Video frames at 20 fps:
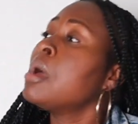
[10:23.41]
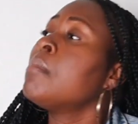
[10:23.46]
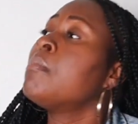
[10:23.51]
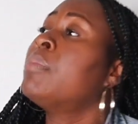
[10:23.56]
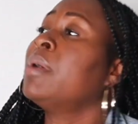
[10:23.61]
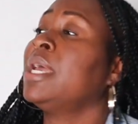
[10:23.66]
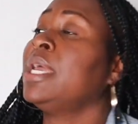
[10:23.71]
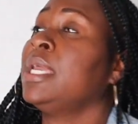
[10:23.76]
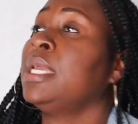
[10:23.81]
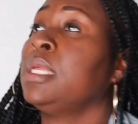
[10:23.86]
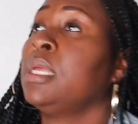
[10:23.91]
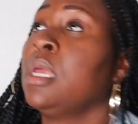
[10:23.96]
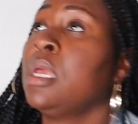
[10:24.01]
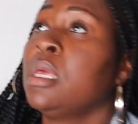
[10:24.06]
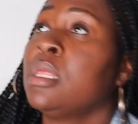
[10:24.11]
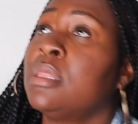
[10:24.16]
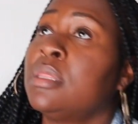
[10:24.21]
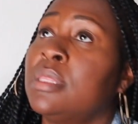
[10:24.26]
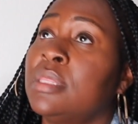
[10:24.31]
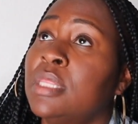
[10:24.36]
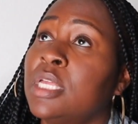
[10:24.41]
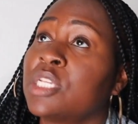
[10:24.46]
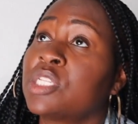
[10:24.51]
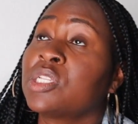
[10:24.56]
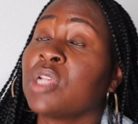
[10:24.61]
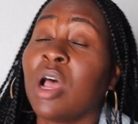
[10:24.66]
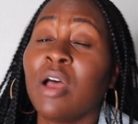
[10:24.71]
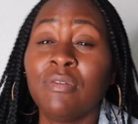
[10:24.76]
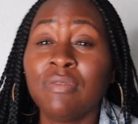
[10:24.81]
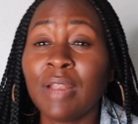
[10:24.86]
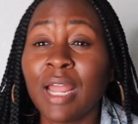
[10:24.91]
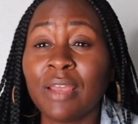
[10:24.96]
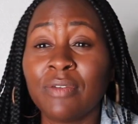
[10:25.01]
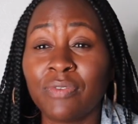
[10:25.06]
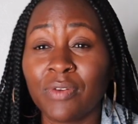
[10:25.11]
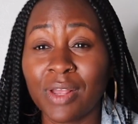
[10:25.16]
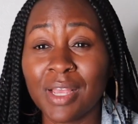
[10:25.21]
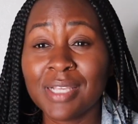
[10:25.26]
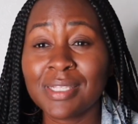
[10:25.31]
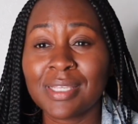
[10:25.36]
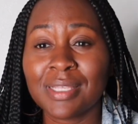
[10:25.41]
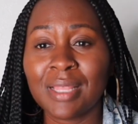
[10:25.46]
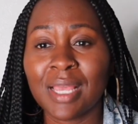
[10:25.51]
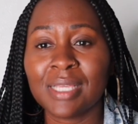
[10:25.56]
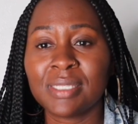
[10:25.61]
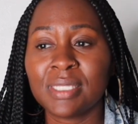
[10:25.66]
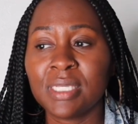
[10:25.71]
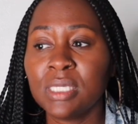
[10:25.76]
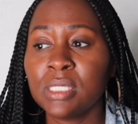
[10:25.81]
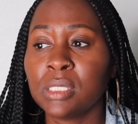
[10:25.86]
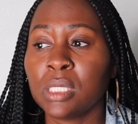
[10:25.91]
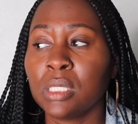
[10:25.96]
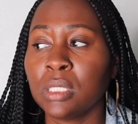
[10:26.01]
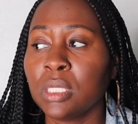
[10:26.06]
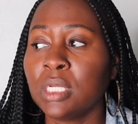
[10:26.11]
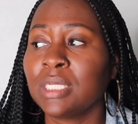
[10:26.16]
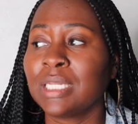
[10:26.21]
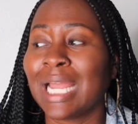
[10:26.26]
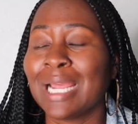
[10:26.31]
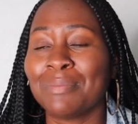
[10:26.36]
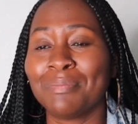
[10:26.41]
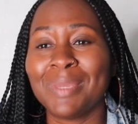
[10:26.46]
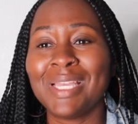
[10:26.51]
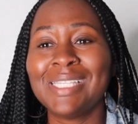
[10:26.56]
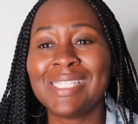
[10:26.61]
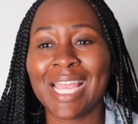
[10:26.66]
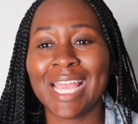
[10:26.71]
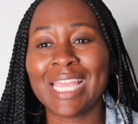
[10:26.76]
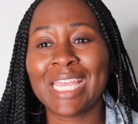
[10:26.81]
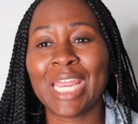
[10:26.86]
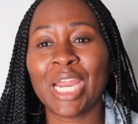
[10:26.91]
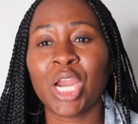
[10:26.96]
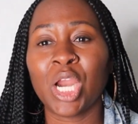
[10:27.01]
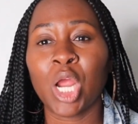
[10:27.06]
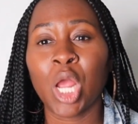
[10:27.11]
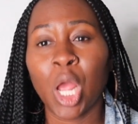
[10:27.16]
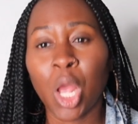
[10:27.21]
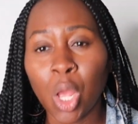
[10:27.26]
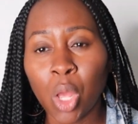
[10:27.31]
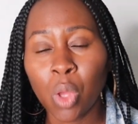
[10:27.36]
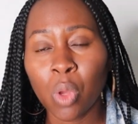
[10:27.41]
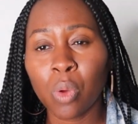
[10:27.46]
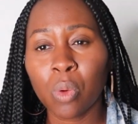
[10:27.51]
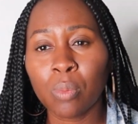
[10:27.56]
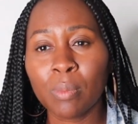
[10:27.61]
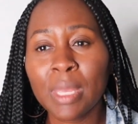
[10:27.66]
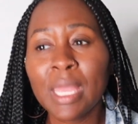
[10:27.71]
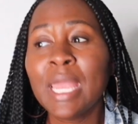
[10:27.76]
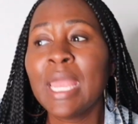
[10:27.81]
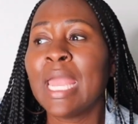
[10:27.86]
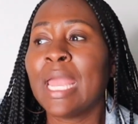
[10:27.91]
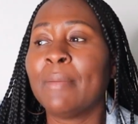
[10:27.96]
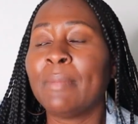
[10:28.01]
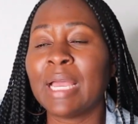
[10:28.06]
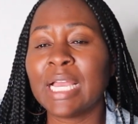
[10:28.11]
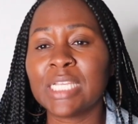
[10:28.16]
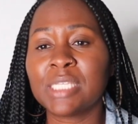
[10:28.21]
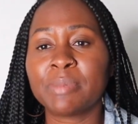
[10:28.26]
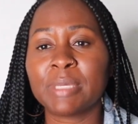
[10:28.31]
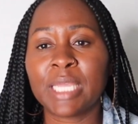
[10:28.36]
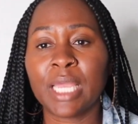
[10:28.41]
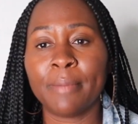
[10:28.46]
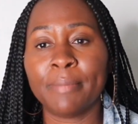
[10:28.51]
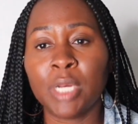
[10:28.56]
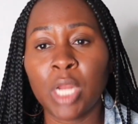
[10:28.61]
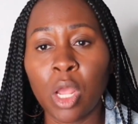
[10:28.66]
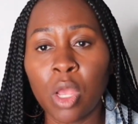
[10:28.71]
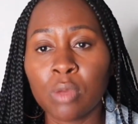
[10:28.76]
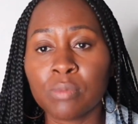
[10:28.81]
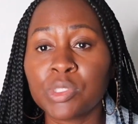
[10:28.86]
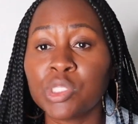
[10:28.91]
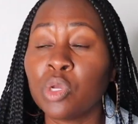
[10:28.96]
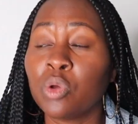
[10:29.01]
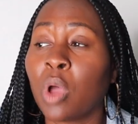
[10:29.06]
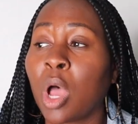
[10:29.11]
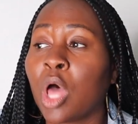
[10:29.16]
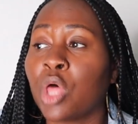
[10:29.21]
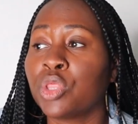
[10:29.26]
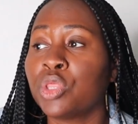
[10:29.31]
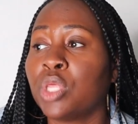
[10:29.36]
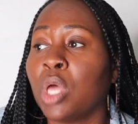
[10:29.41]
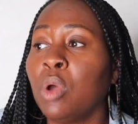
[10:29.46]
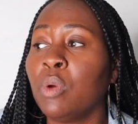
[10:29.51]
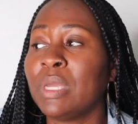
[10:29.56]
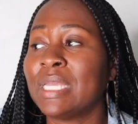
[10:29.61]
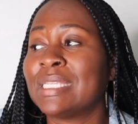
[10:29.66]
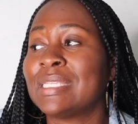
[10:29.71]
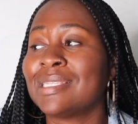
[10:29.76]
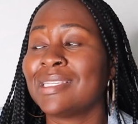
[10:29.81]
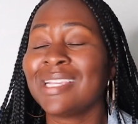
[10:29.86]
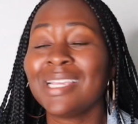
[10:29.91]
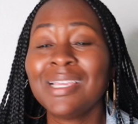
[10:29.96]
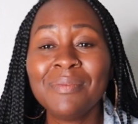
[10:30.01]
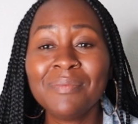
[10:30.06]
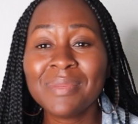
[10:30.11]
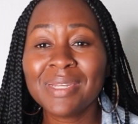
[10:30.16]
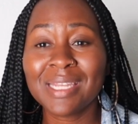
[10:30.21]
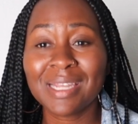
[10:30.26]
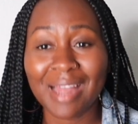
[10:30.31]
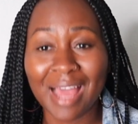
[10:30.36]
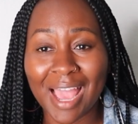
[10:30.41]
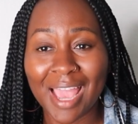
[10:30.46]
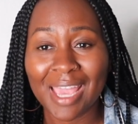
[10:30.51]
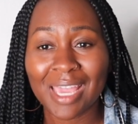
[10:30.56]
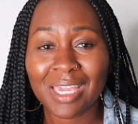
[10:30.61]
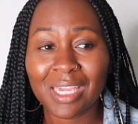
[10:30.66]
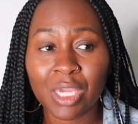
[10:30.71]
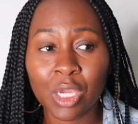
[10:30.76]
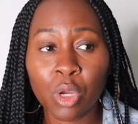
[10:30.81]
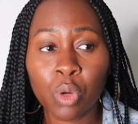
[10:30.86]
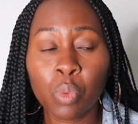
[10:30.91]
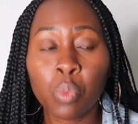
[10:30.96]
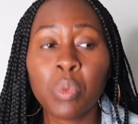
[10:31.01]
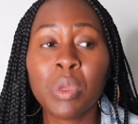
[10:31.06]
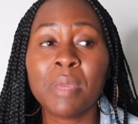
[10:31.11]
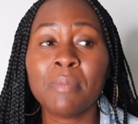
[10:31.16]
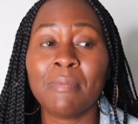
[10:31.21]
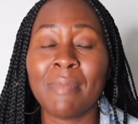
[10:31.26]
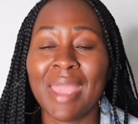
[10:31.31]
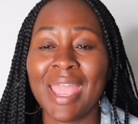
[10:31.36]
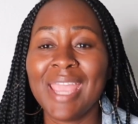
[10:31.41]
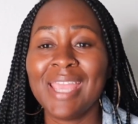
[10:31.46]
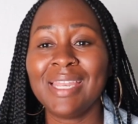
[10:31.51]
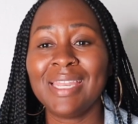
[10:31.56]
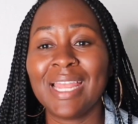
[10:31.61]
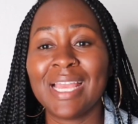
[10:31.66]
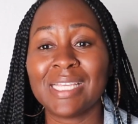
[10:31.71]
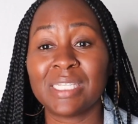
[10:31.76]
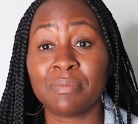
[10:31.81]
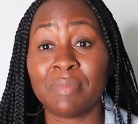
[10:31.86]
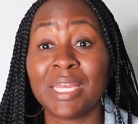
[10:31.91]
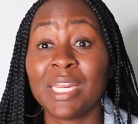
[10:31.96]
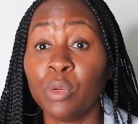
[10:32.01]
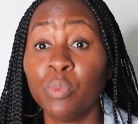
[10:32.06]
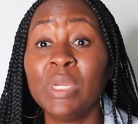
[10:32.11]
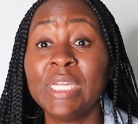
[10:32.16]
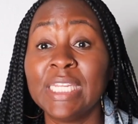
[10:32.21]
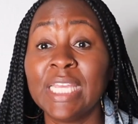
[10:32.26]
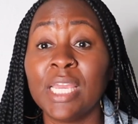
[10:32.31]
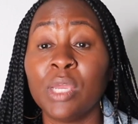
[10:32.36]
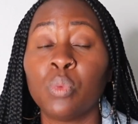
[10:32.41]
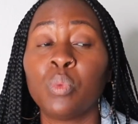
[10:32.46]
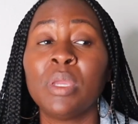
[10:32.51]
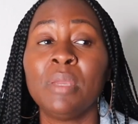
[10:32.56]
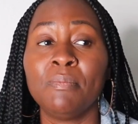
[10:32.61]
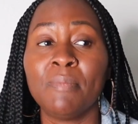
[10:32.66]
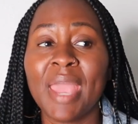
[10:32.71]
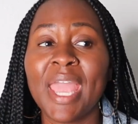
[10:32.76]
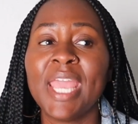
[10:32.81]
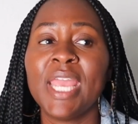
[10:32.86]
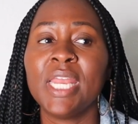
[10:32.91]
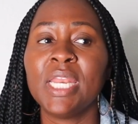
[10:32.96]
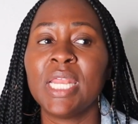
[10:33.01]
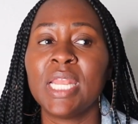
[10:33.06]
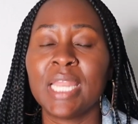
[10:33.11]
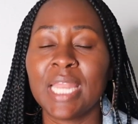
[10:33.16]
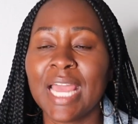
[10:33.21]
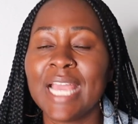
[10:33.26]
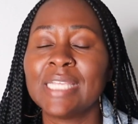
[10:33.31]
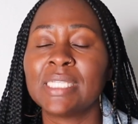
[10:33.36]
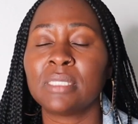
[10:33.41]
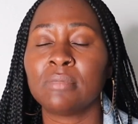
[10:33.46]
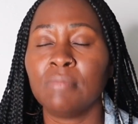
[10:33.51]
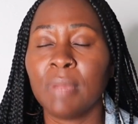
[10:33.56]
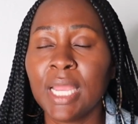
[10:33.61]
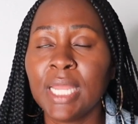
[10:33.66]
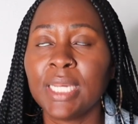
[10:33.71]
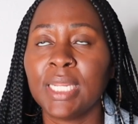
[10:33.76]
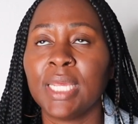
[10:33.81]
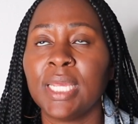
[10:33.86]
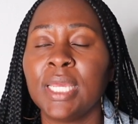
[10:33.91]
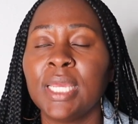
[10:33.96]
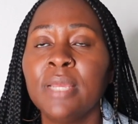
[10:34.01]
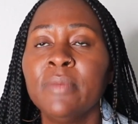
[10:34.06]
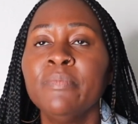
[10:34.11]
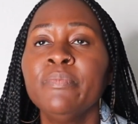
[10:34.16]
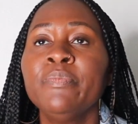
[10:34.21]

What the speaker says: But the soft life for us in that season looked like me taking care of home and my husband coming home. So although it seemed like we made less money, and we did, we made less money,